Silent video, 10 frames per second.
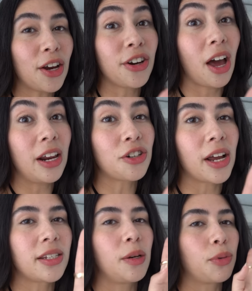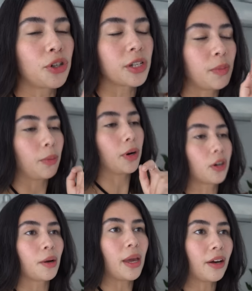you're not interested, but trust me, we're
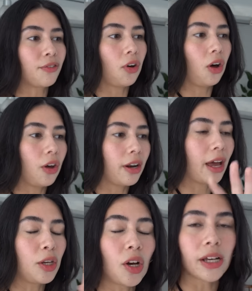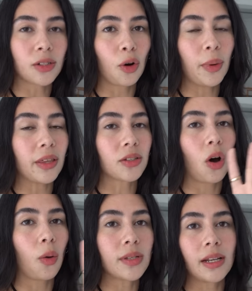gonna make it fun, and you guys know me, there's
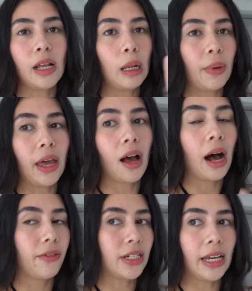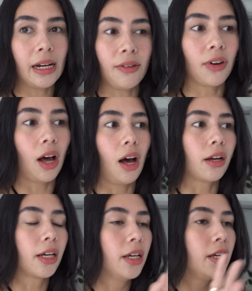always a little bit of a daily
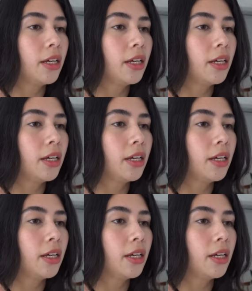vlog